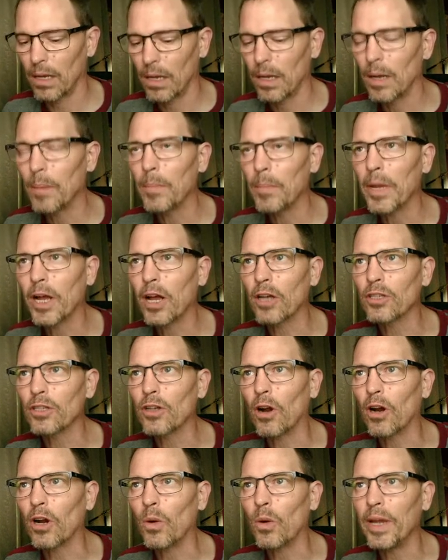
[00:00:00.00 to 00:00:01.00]
Because
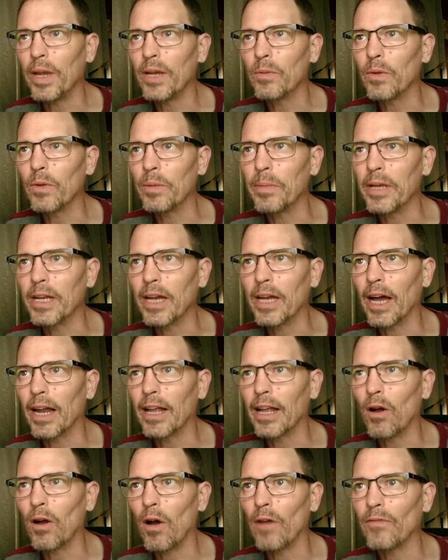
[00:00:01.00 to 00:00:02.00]
our queen would be
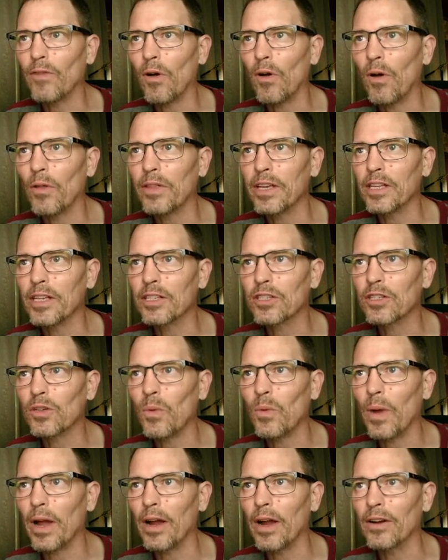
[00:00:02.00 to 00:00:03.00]
cutting off all these
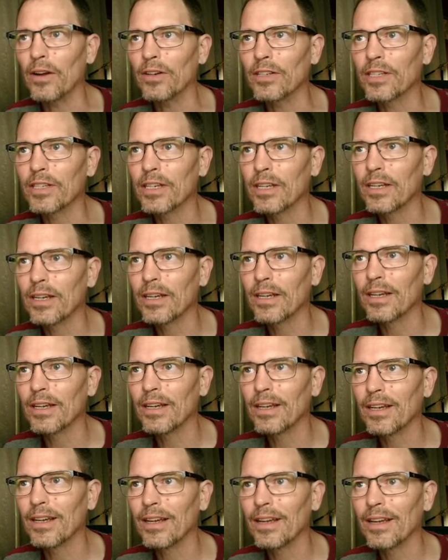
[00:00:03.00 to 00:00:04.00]
squares,
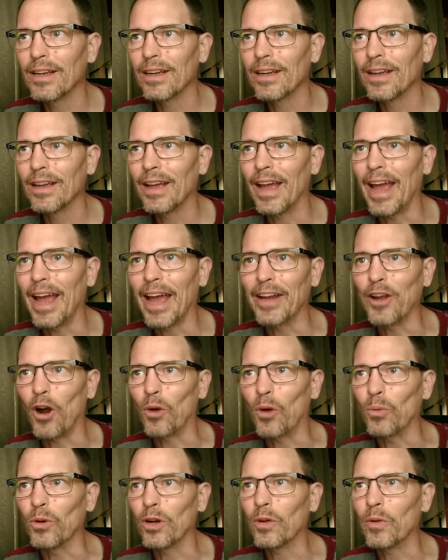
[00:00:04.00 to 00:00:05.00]
and our
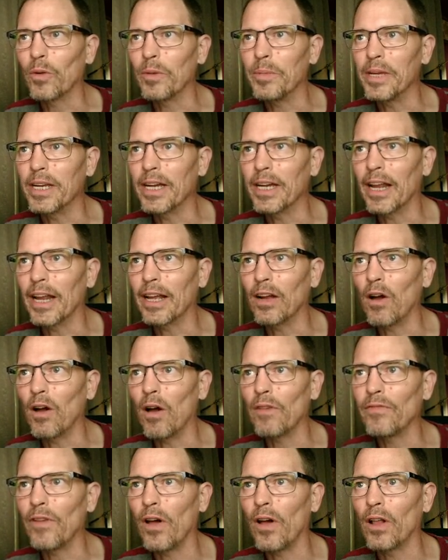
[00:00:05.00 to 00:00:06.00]
rook would be cutting
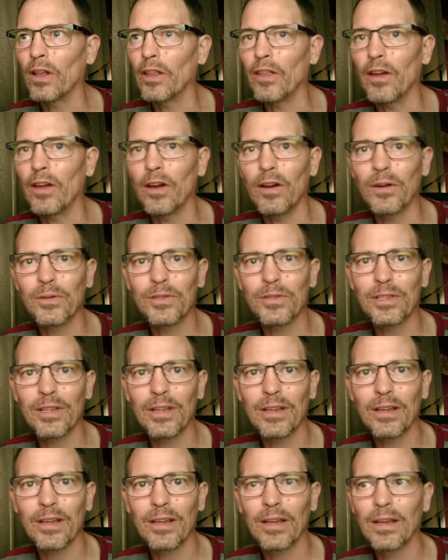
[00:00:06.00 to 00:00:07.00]
off all of those.
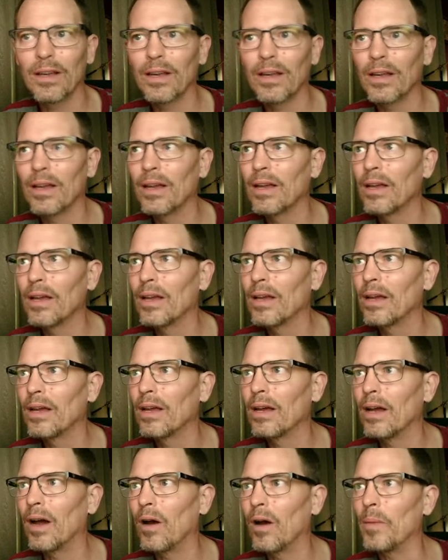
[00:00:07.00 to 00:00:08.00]

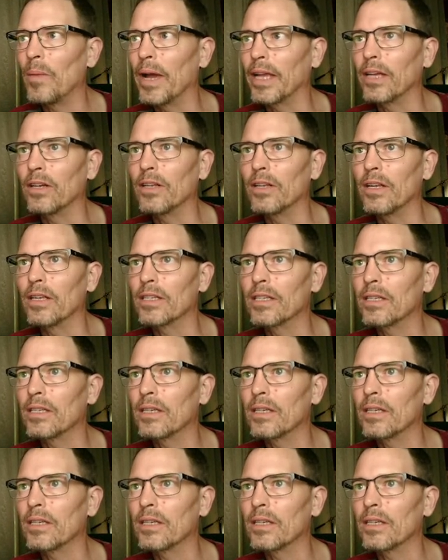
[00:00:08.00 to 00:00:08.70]
Oh my goodness.